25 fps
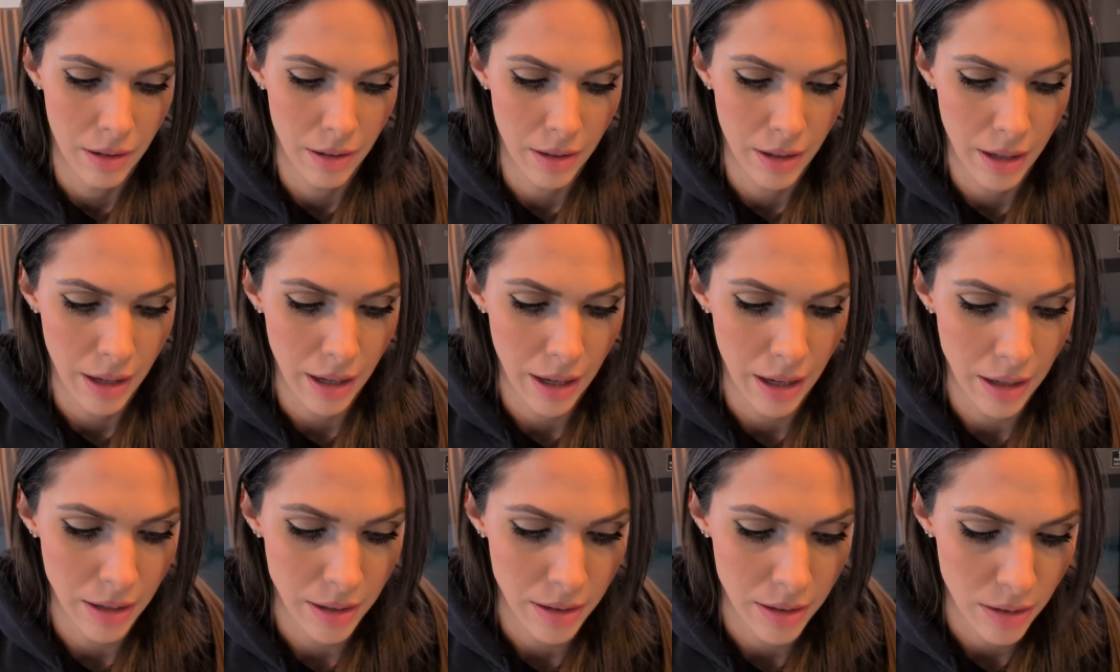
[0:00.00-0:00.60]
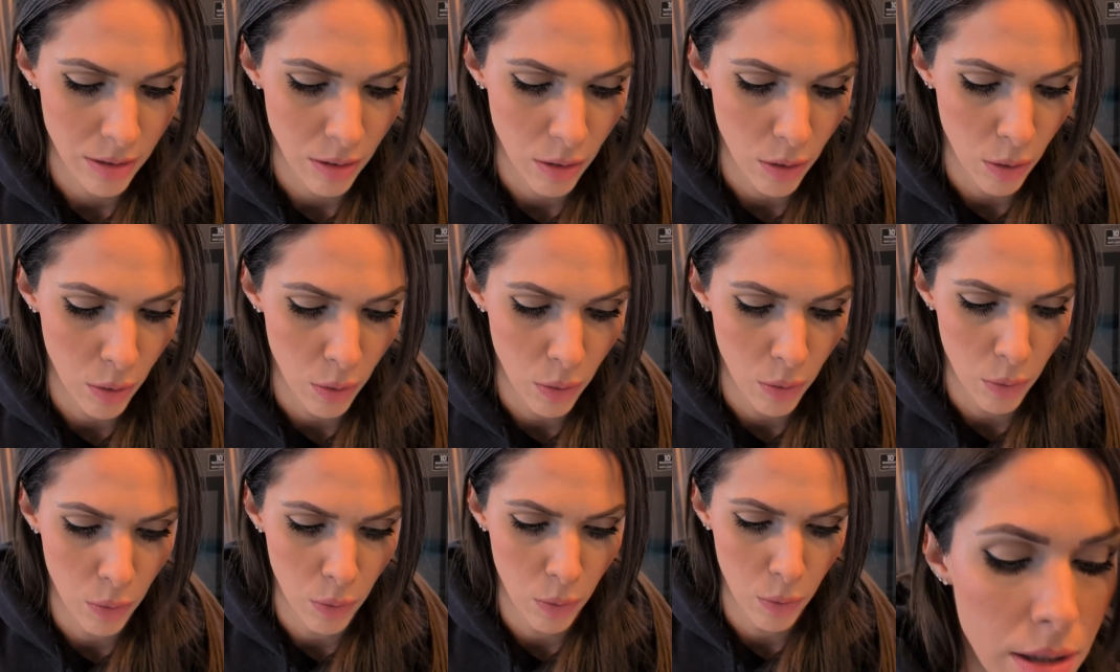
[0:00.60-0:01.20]
Okay, so
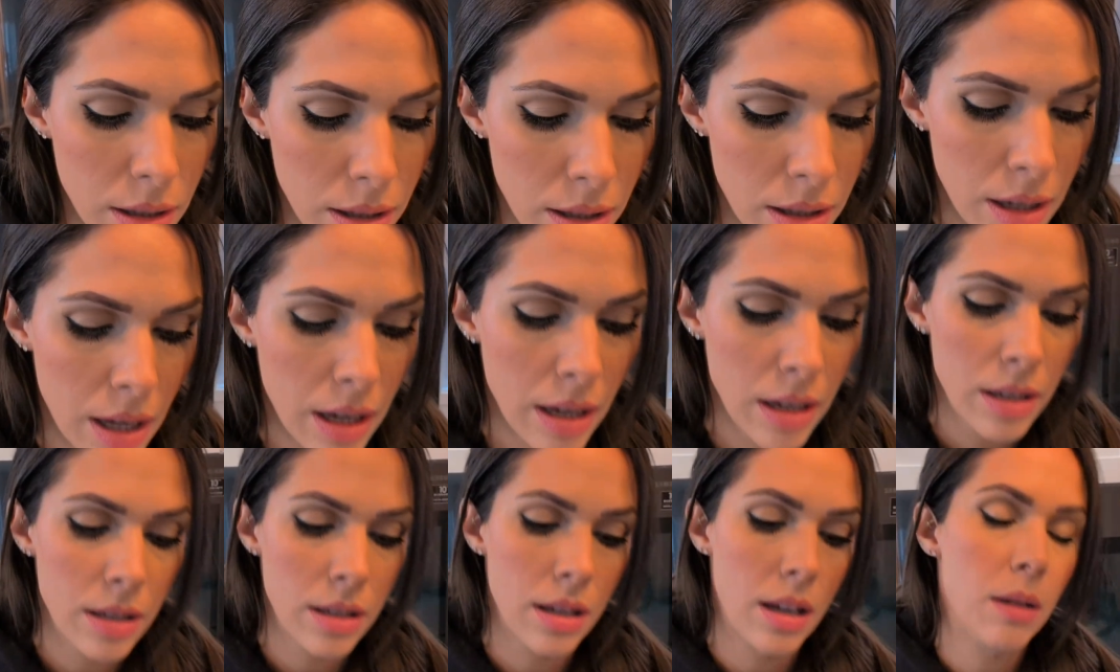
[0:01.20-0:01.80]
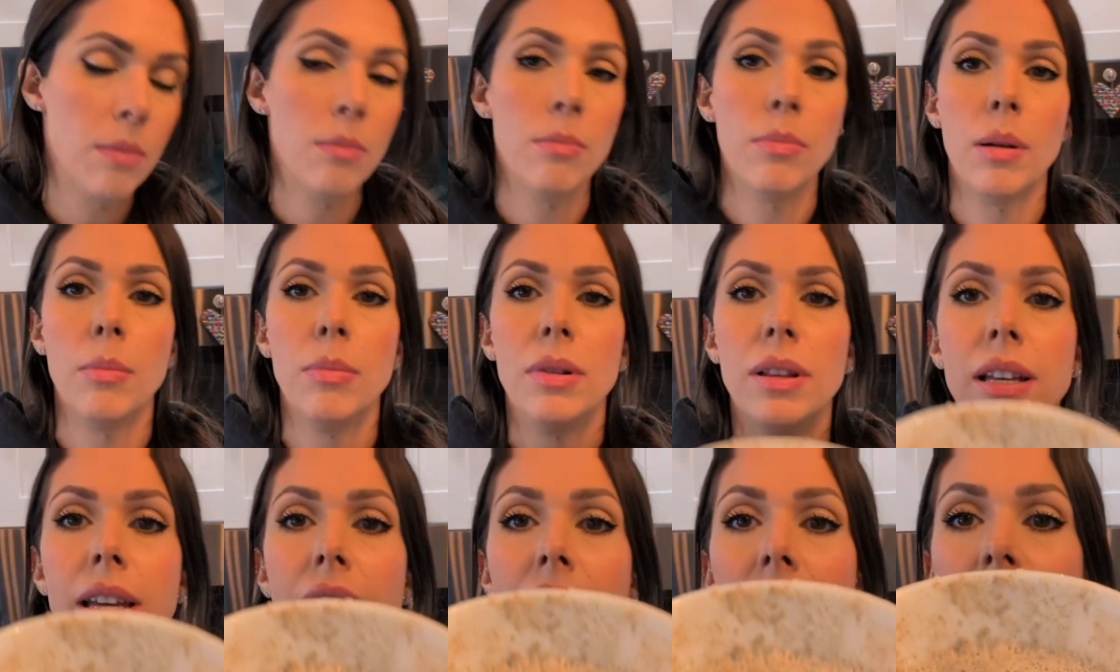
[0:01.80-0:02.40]
it's nice and
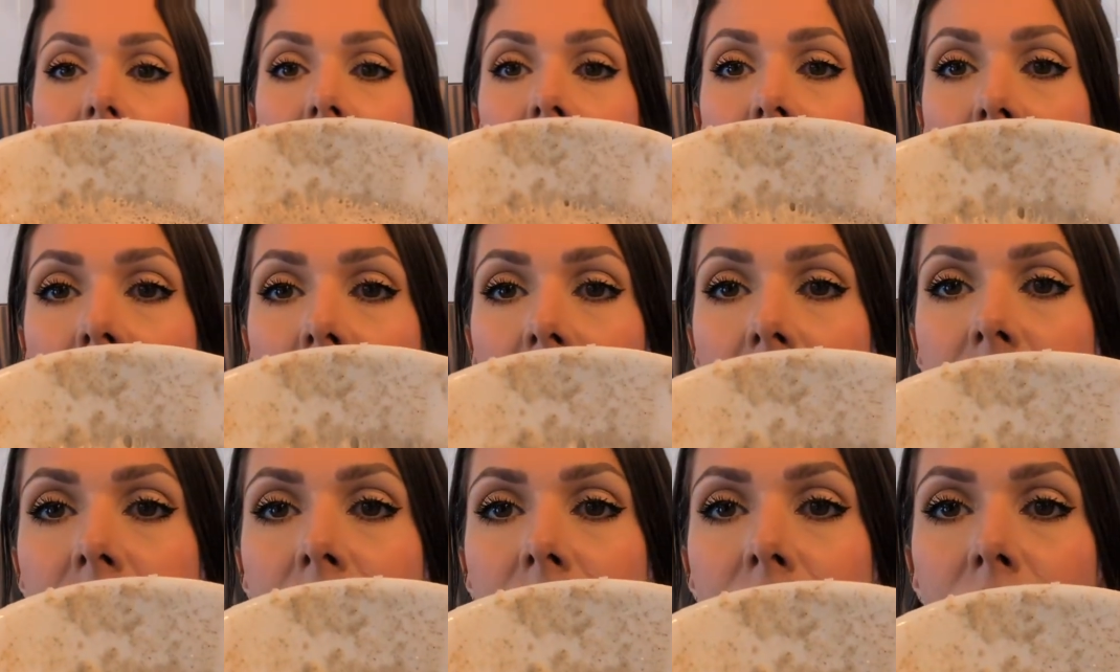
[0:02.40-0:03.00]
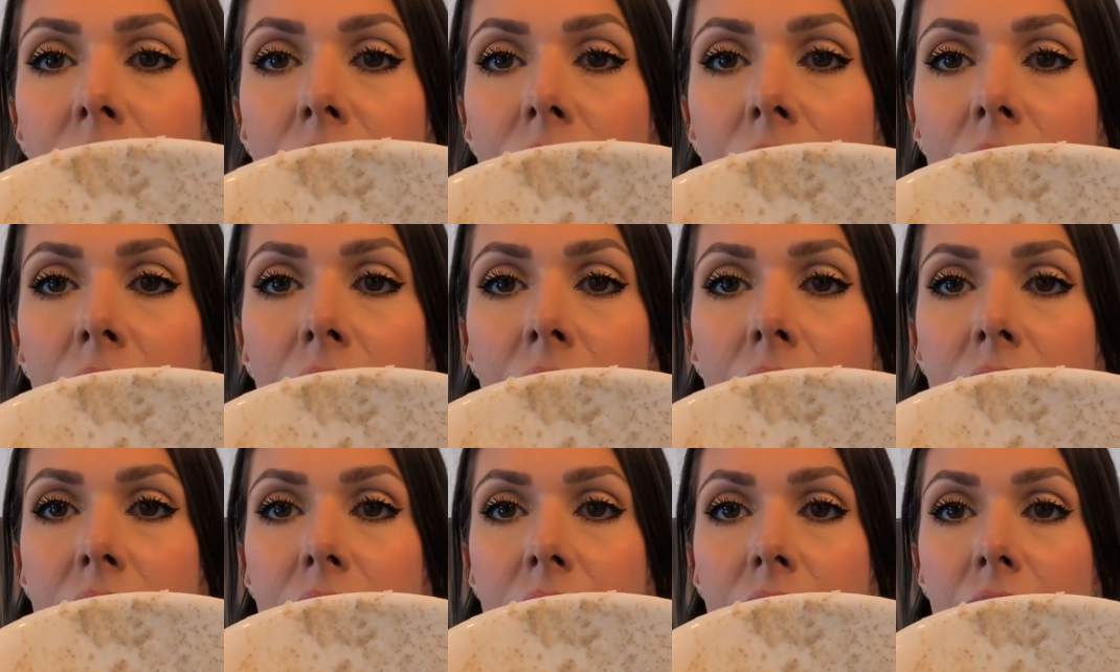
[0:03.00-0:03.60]
bubbly and active, and
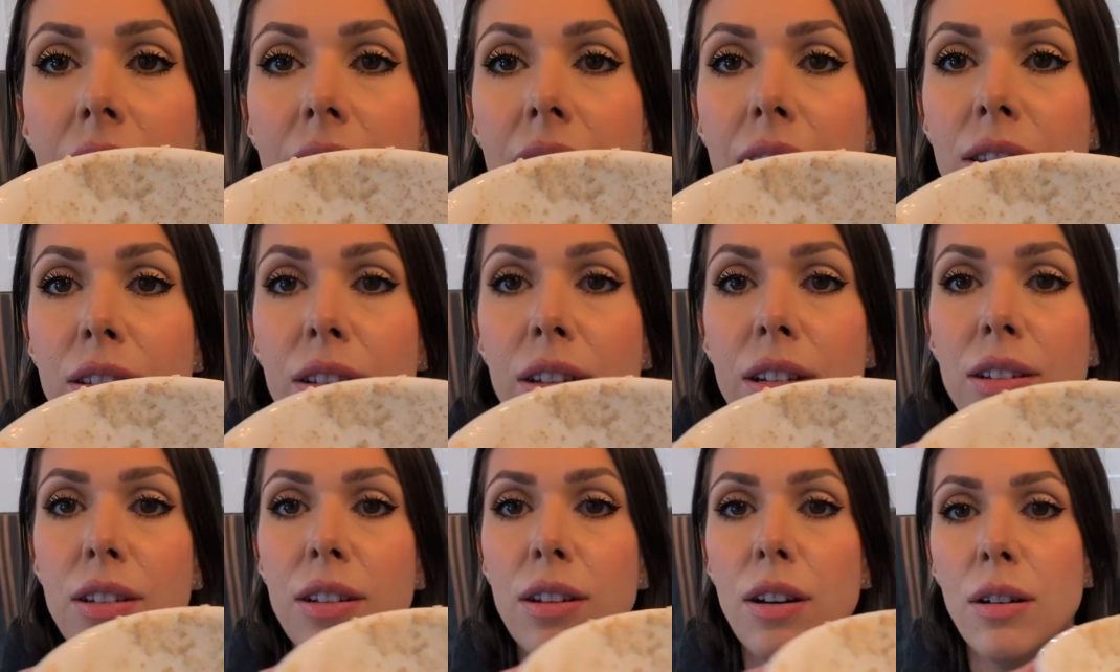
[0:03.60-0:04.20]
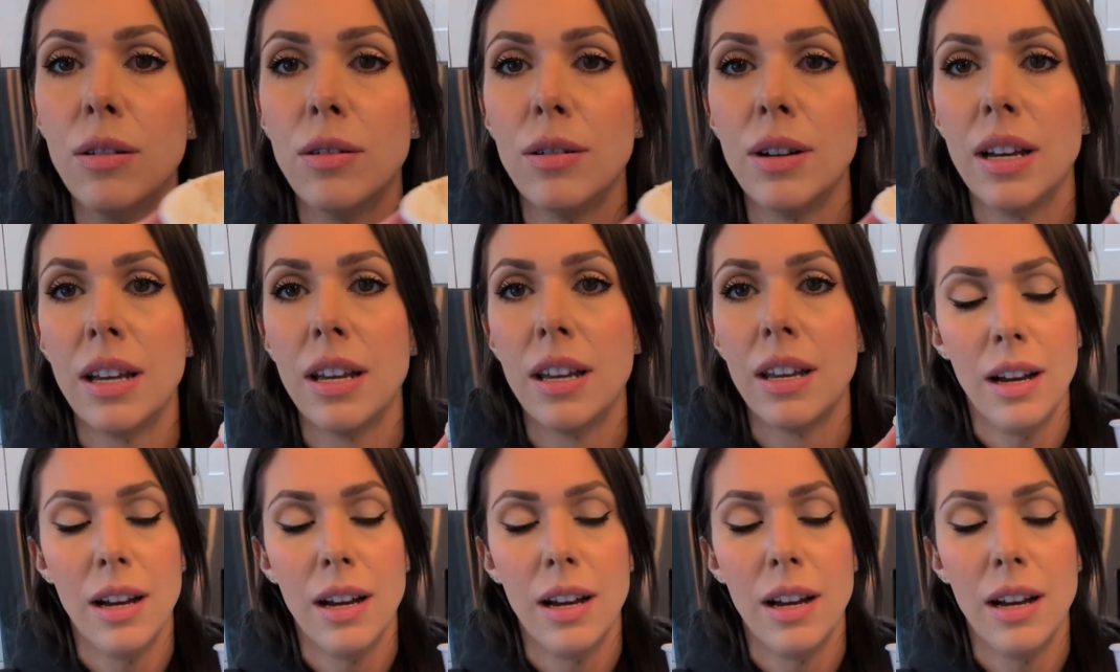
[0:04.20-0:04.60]
I'd say it's good to go.